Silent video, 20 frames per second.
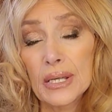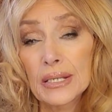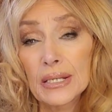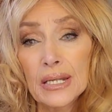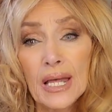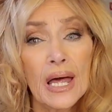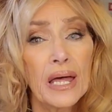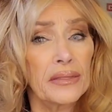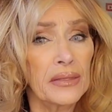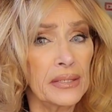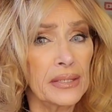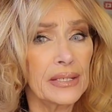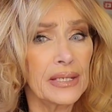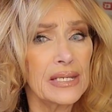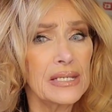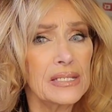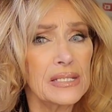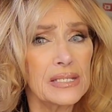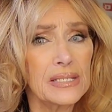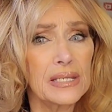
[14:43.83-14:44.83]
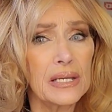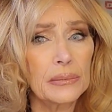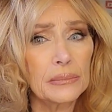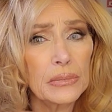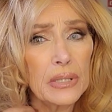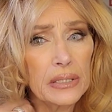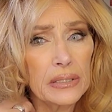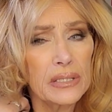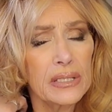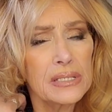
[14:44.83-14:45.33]
I think it is the same
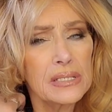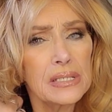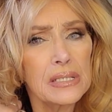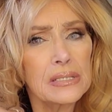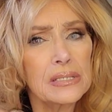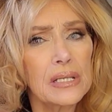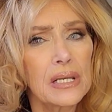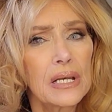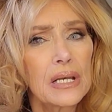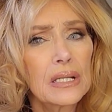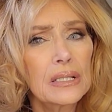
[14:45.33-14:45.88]
length as this.